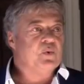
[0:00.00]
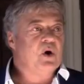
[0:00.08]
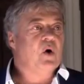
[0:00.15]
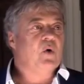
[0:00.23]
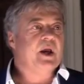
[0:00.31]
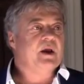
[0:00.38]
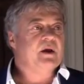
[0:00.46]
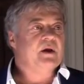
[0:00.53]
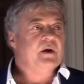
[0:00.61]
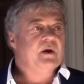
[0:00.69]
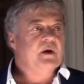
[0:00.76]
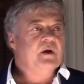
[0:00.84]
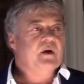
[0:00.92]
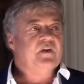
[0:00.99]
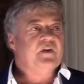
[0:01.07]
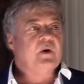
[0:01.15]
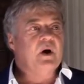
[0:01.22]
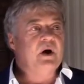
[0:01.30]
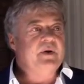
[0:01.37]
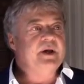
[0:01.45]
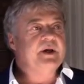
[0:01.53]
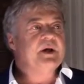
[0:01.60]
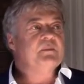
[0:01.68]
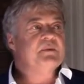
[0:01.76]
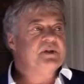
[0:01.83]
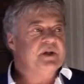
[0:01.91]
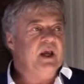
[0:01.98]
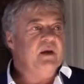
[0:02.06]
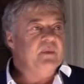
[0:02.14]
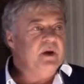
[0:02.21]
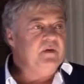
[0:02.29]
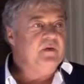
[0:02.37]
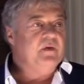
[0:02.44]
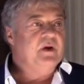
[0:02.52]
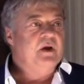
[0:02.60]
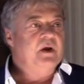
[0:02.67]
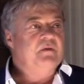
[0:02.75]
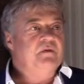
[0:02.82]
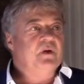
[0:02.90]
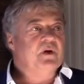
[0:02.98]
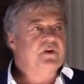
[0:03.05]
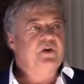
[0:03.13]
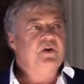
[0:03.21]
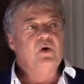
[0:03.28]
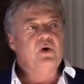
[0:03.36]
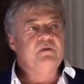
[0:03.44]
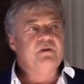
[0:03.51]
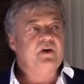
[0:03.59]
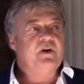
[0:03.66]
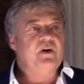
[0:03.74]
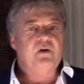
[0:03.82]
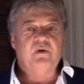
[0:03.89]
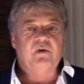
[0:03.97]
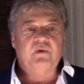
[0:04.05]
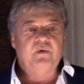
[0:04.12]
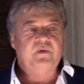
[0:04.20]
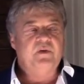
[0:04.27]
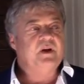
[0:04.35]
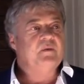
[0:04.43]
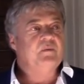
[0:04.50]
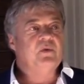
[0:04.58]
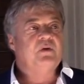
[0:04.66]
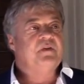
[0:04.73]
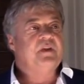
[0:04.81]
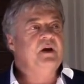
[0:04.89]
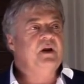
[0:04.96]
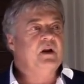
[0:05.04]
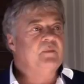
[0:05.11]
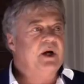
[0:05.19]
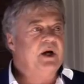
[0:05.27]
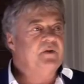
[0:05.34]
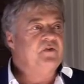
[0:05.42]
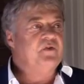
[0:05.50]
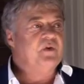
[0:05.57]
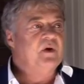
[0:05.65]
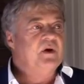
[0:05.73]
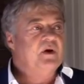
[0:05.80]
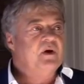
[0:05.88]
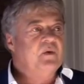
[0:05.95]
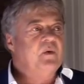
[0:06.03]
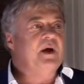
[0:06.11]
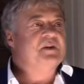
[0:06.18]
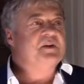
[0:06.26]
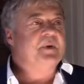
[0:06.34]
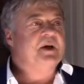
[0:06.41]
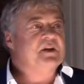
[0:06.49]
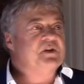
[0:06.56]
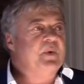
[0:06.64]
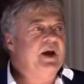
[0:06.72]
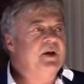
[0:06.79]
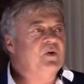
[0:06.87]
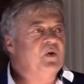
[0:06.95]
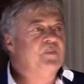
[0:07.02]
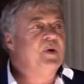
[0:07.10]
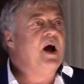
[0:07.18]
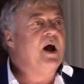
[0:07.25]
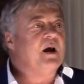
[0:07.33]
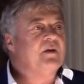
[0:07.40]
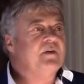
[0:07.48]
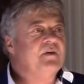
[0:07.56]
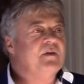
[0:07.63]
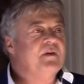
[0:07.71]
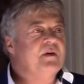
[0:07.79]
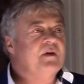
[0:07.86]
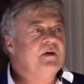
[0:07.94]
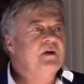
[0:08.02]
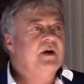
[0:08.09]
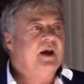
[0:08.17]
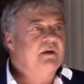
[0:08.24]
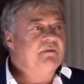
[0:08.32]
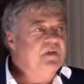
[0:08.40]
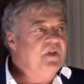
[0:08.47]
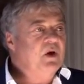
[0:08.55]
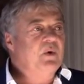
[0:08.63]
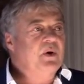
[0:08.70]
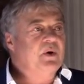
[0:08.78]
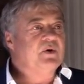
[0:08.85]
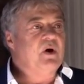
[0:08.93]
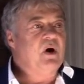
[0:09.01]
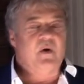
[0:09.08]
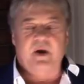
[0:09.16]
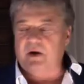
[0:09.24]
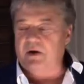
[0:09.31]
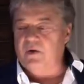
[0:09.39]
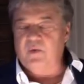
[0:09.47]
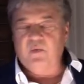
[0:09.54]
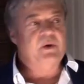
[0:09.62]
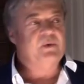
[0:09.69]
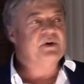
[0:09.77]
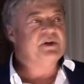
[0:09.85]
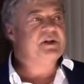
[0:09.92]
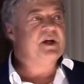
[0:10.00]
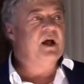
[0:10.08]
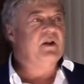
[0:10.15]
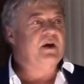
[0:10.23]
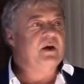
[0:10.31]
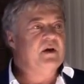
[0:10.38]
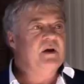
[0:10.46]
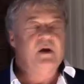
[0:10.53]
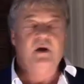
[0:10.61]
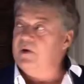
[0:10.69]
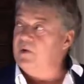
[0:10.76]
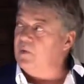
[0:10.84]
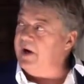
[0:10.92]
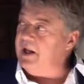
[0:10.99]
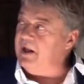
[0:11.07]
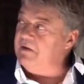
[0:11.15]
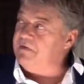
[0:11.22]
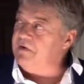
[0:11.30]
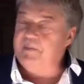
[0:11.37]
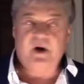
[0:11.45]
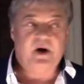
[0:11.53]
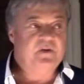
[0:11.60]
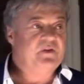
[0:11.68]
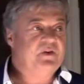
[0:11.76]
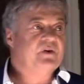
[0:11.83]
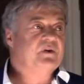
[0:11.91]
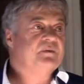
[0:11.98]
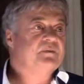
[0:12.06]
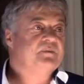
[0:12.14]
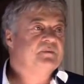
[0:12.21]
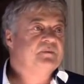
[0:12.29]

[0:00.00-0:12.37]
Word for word: growing. So our income statement, if you look Q over Q, didn't move the needle much. Well, it's because we had no product. Everything we were growing, we were selling, waiting for part two.